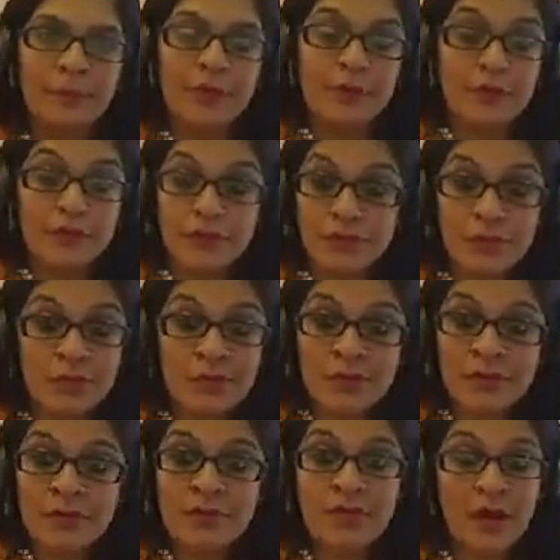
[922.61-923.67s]

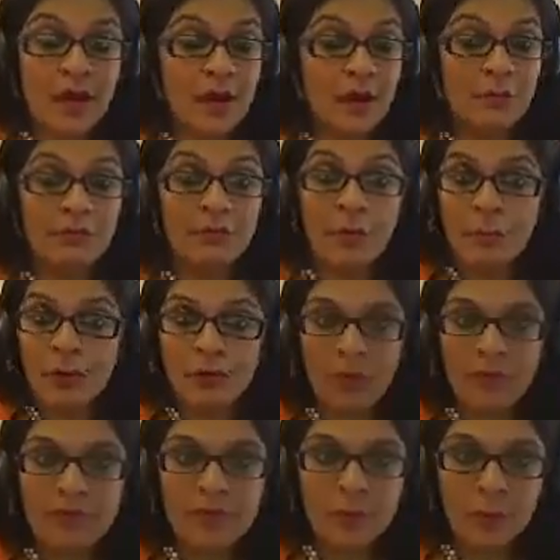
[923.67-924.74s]
students from
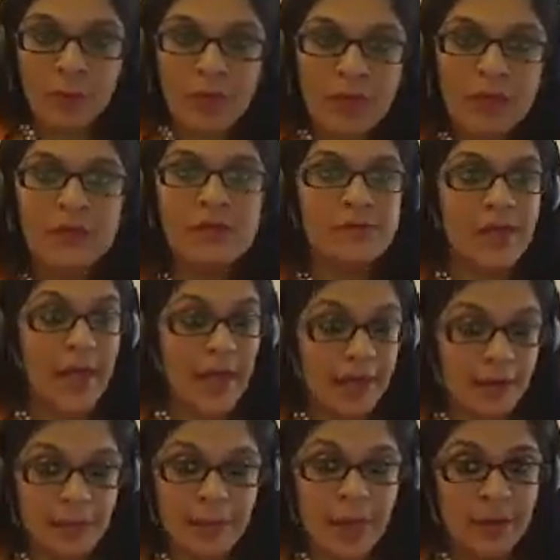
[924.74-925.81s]
across the world
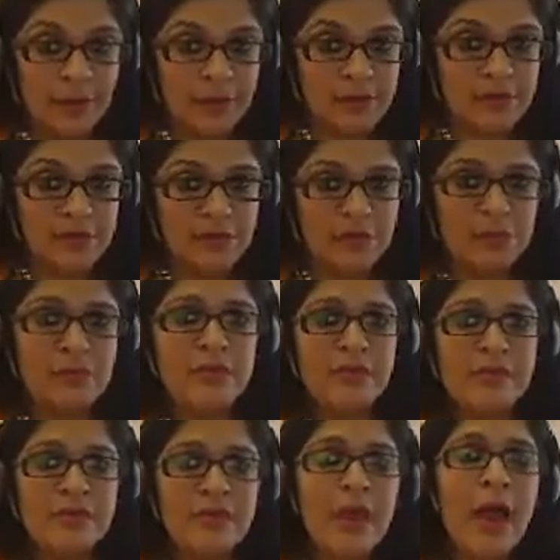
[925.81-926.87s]
and American
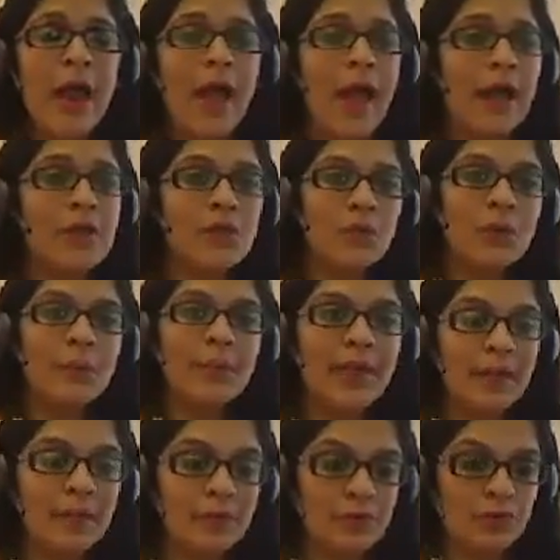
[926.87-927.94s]
students, and you will
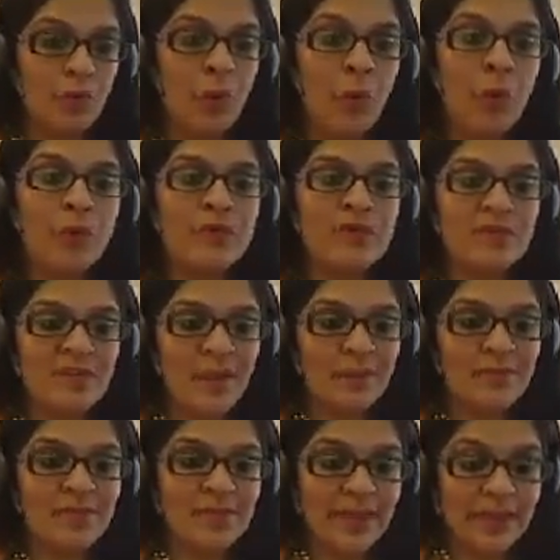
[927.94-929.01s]
be able to hone
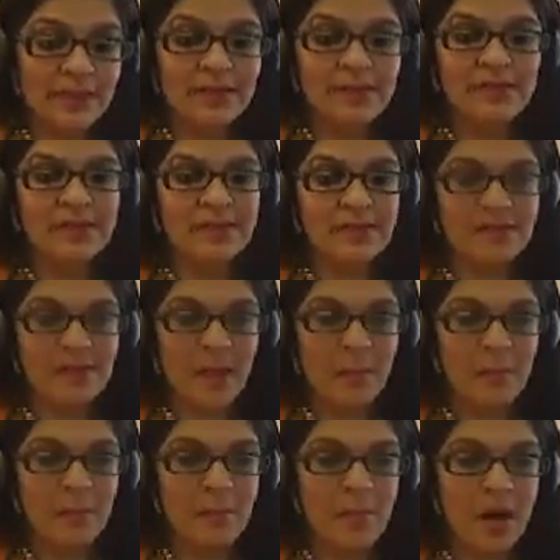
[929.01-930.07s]
some skills and
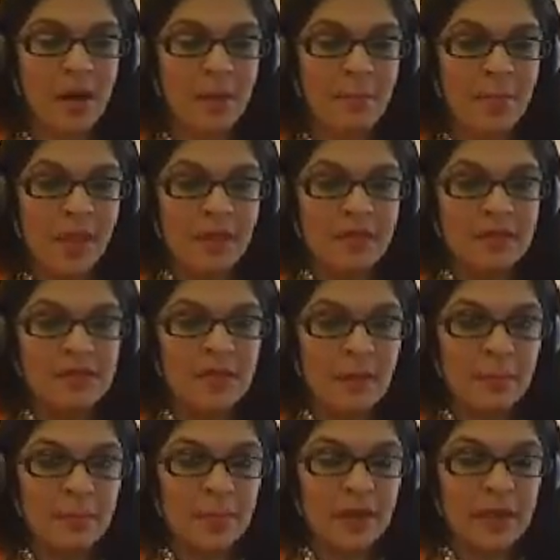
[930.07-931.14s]
some
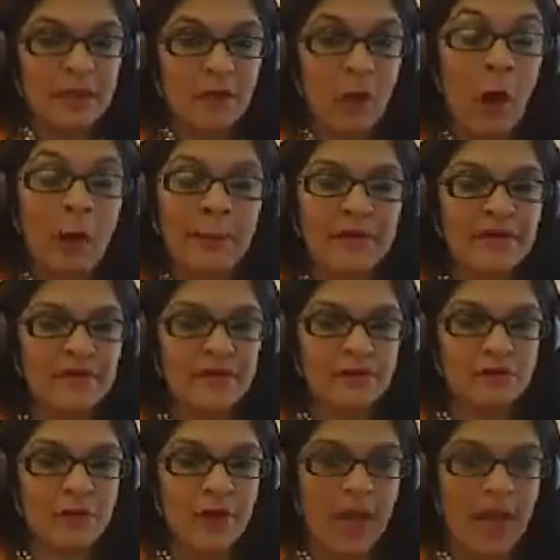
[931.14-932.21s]
hobbies
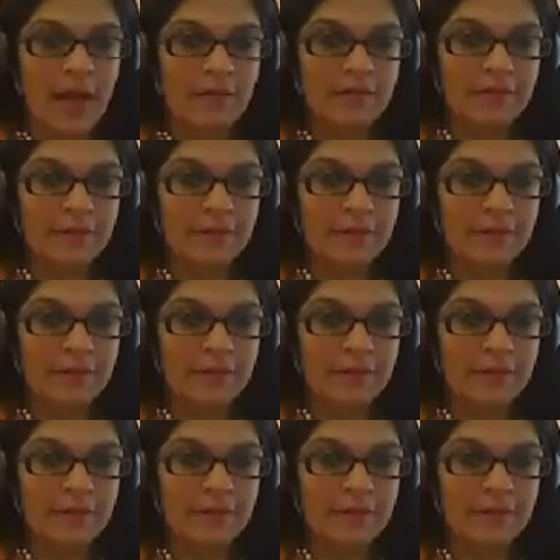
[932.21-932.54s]
that you have.